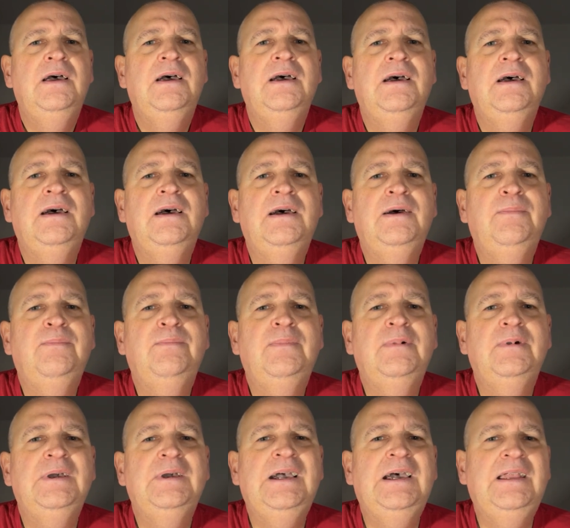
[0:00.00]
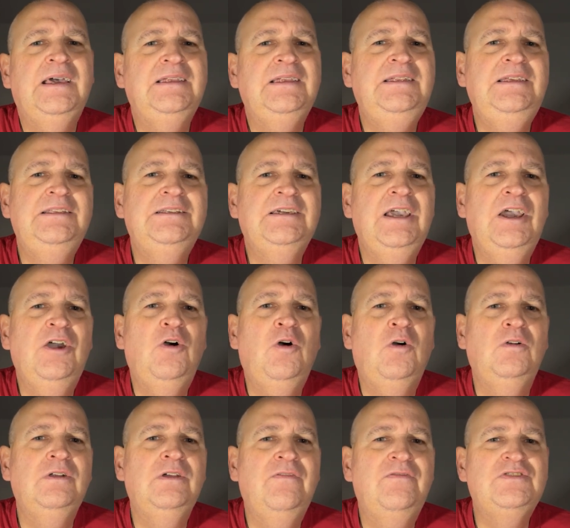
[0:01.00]
Um, and I need to get
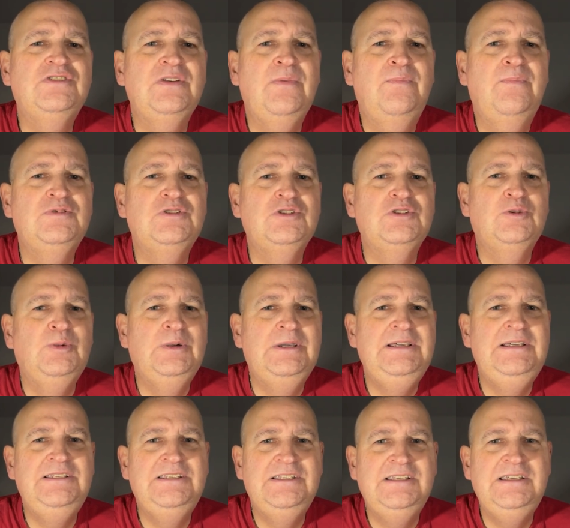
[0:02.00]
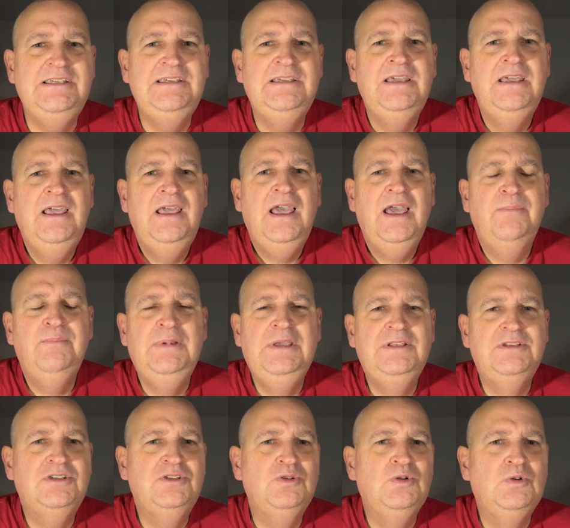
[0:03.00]
hold of some squeezy
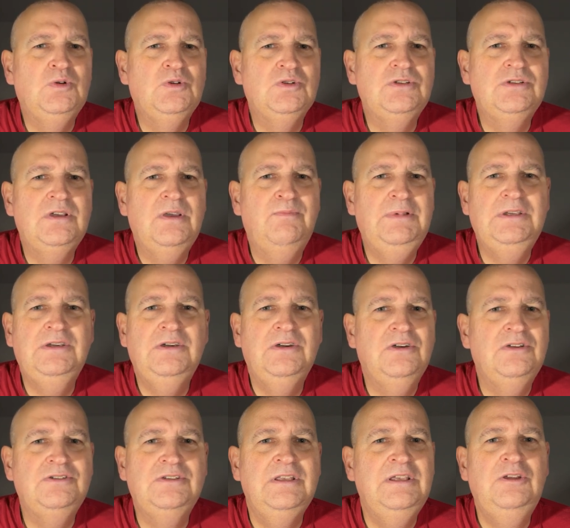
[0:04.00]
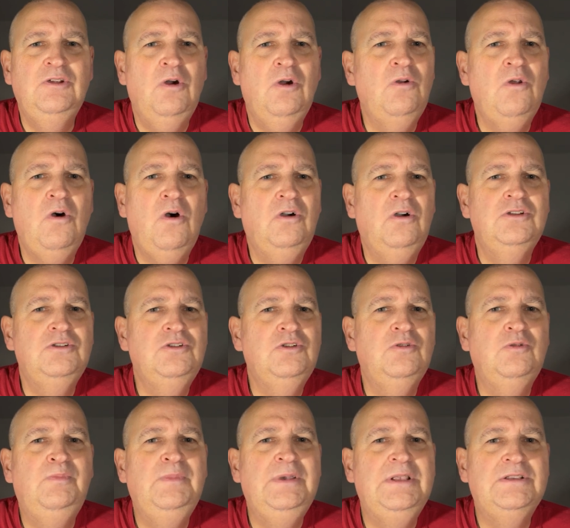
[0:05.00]
mint sauce because they no longer
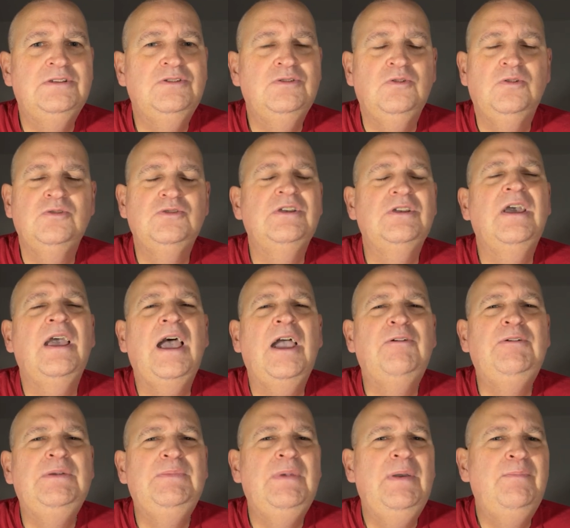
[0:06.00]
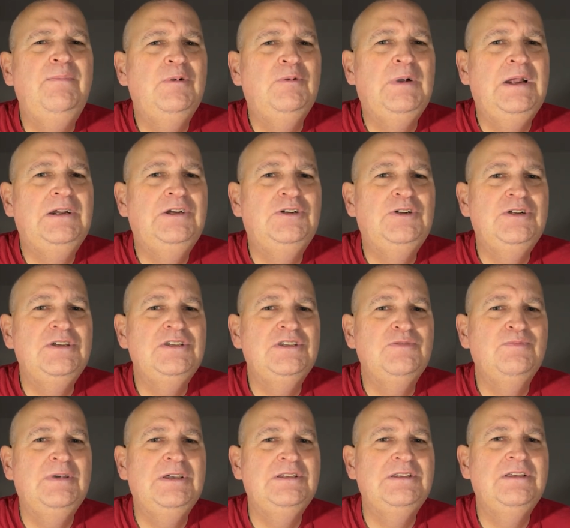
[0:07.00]
do mint sauce I remember one
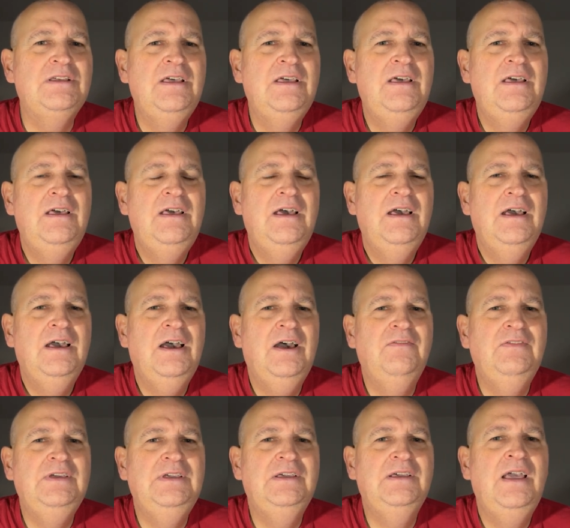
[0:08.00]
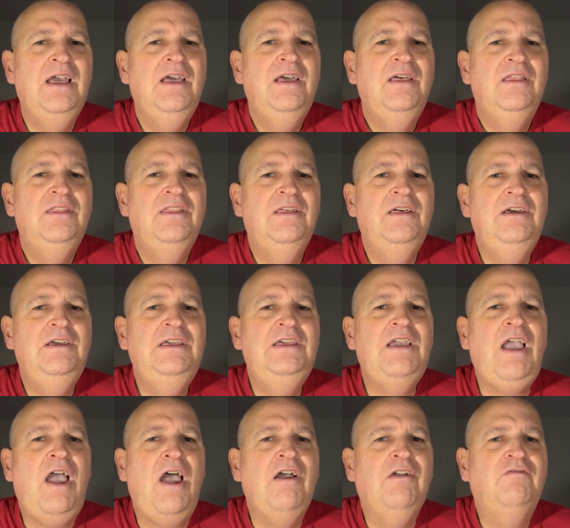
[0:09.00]
Christmas having
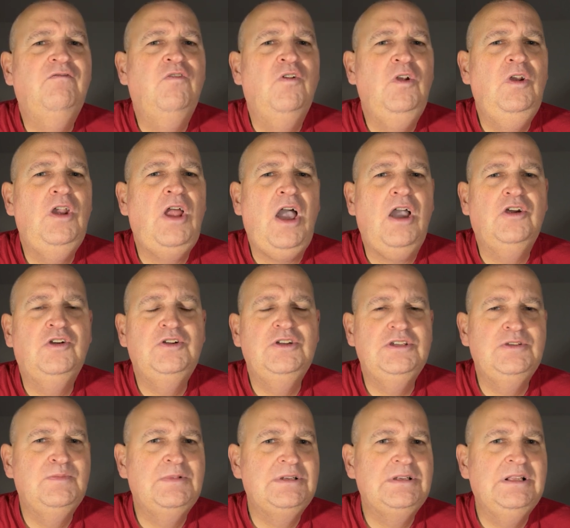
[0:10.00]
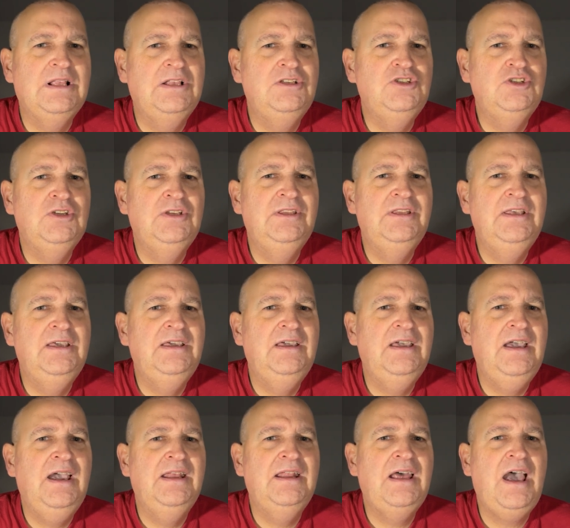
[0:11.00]
the full Christmas luncheon there
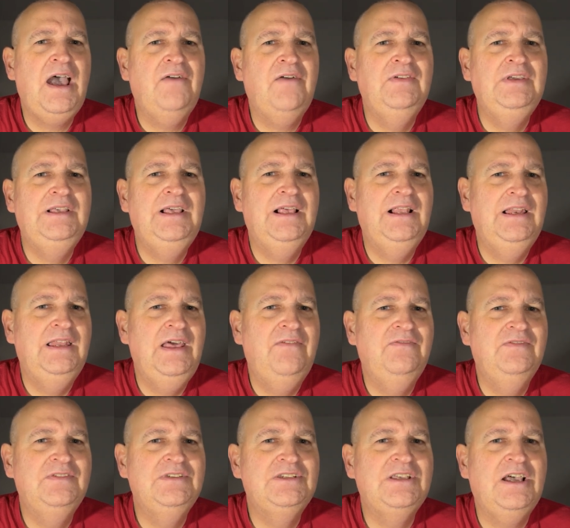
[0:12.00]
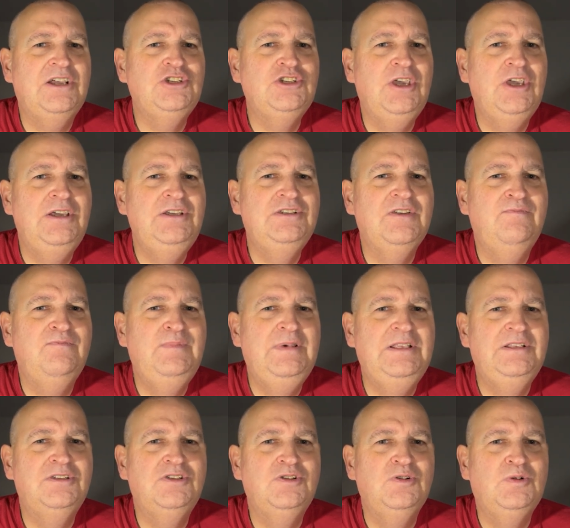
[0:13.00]
and having 11 sachets of
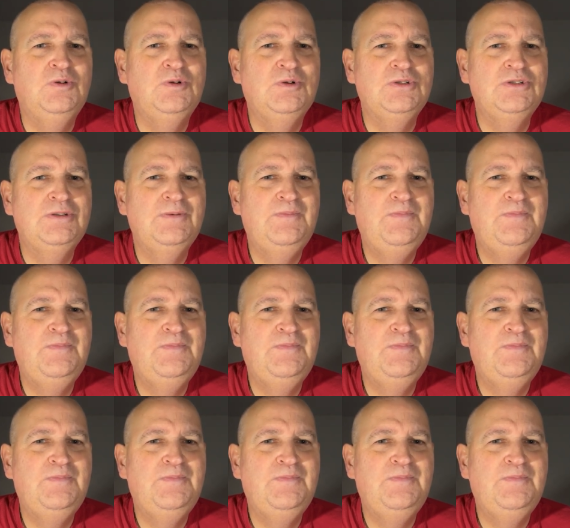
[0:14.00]
mint sauce.